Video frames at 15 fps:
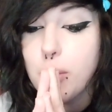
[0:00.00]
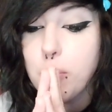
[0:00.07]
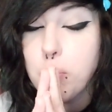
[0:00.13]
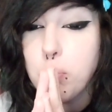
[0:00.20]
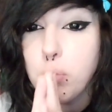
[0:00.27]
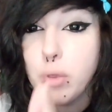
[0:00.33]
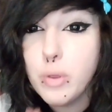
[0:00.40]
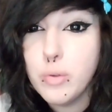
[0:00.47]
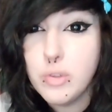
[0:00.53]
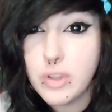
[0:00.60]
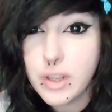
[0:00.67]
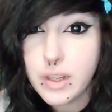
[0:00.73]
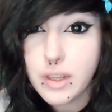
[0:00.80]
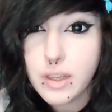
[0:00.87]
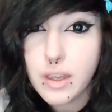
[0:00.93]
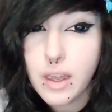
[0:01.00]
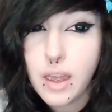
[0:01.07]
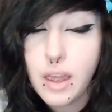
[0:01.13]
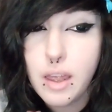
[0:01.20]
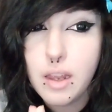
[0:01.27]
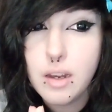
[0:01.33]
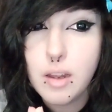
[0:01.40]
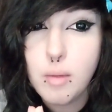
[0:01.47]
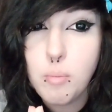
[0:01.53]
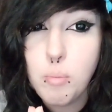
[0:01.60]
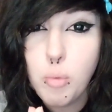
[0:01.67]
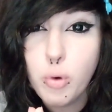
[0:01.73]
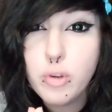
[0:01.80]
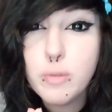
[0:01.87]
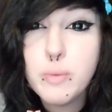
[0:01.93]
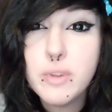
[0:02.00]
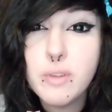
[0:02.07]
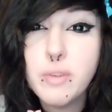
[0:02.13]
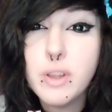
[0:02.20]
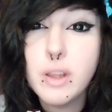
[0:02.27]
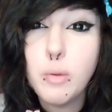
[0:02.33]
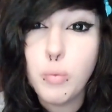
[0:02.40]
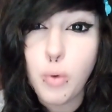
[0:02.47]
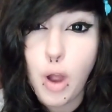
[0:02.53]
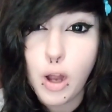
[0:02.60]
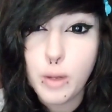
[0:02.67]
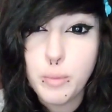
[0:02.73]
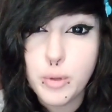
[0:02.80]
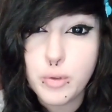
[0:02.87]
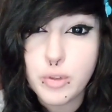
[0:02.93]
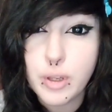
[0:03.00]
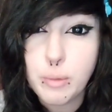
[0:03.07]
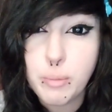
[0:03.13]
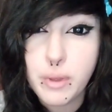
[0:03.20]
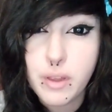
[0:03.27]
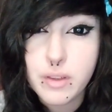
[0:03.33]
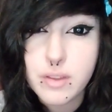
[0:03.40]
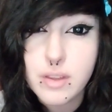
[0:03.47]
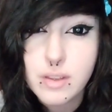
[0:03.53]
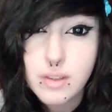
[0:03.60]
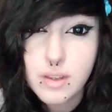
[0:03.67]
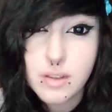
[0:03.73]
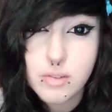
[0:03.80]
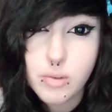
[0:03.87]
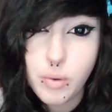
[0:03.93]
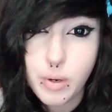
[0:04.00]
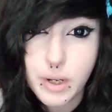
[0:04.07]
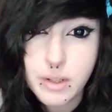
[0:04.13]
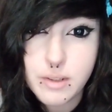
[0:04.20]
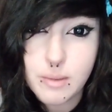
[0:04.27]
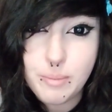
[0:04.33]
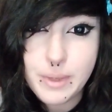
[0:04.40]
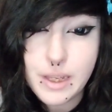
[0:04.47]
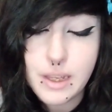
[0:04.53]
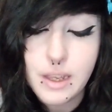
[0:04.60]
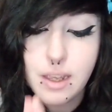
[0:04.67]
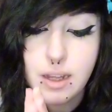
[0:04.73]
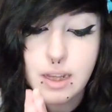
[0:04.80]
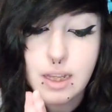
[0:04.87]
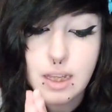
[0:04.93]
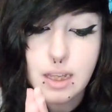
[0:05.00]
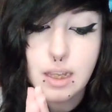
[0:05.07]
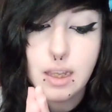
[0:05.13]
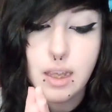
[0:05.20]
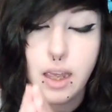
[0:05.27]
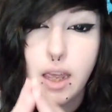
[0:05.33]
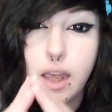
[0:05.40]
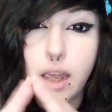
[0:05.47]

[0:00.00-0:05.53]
music, and more specifically rock music, because this is going to be in the